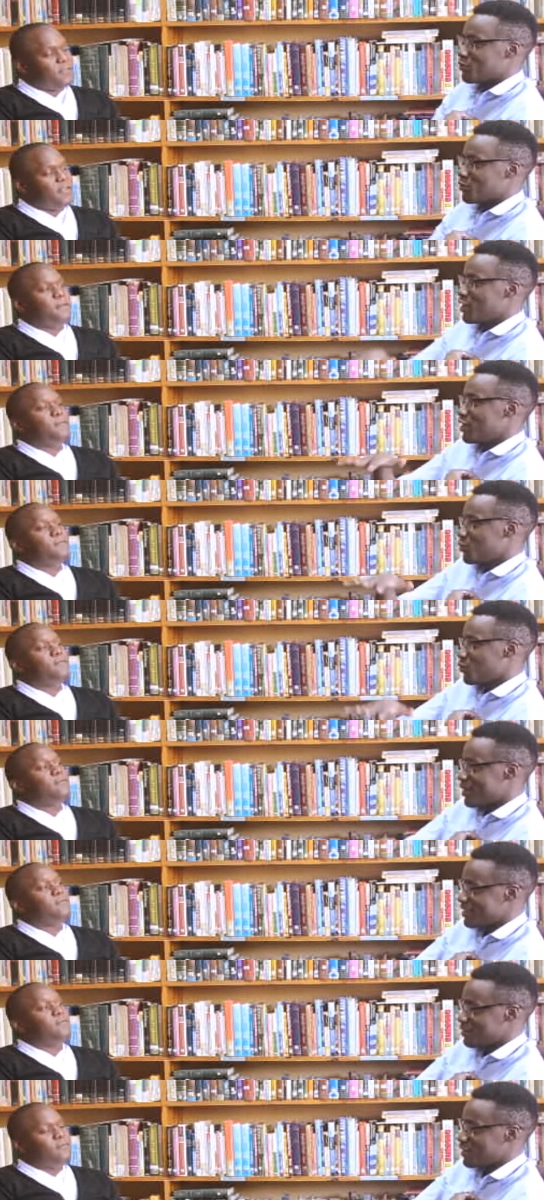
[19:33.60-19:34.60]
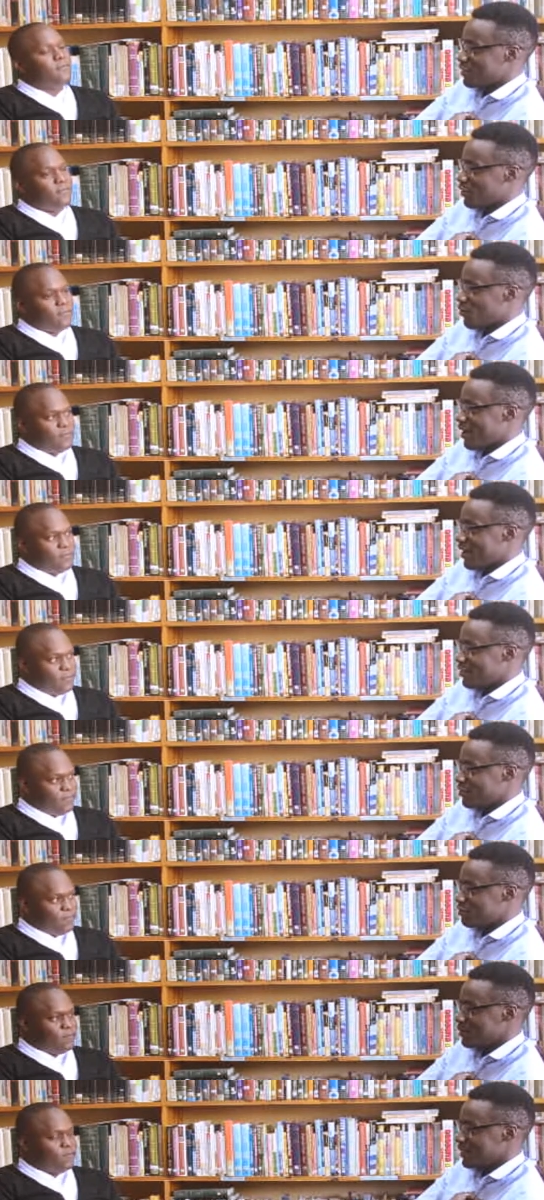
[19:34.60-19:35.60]
Speaker 1: yeah. to what is being required mm-hmm. of
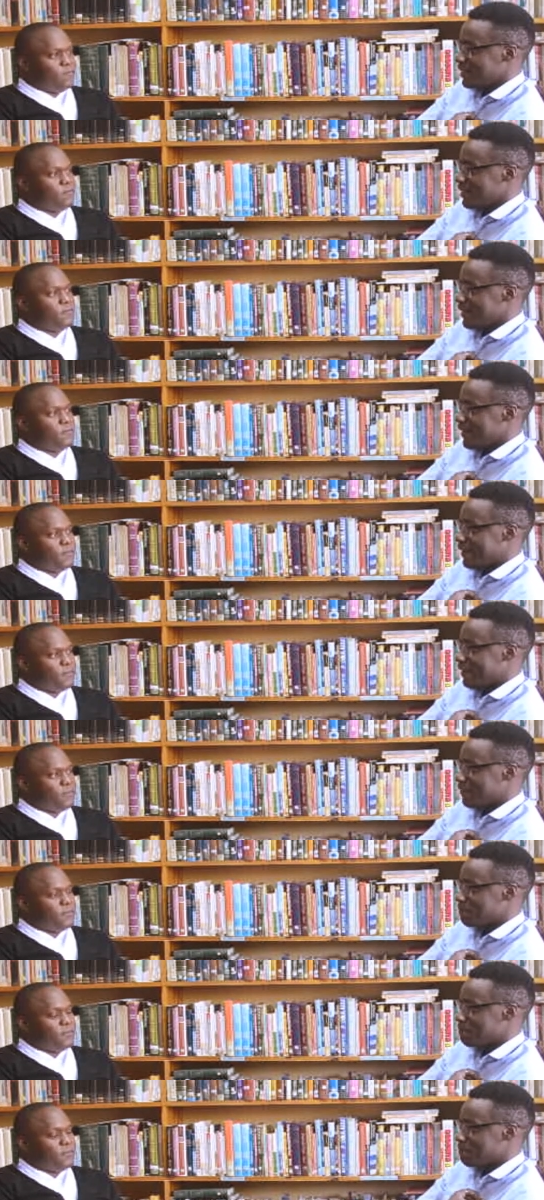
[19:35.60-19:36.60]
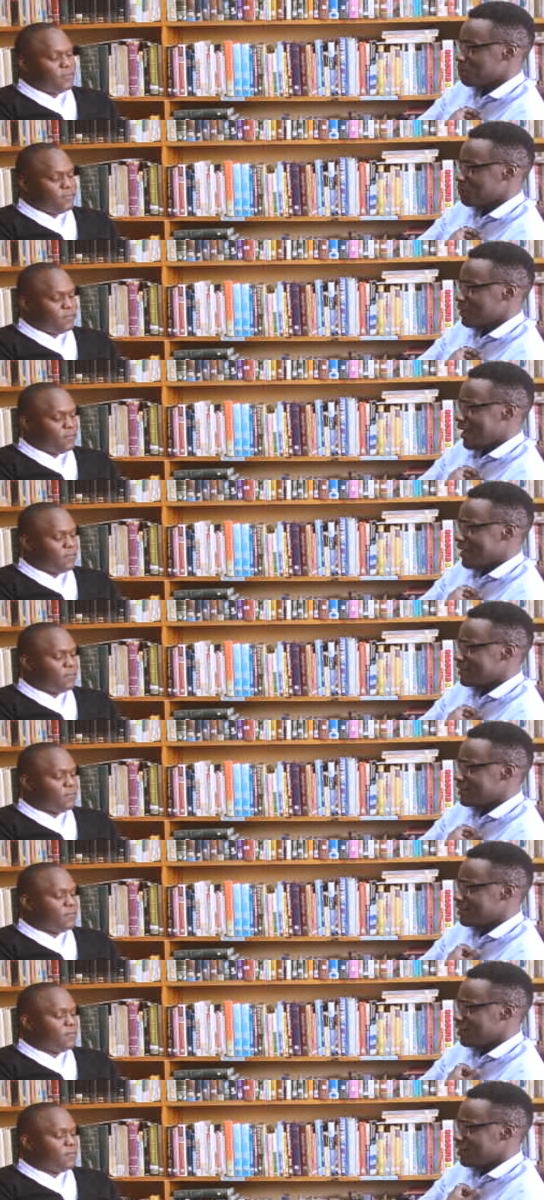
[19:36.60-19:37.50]
me mm-hmm. um, and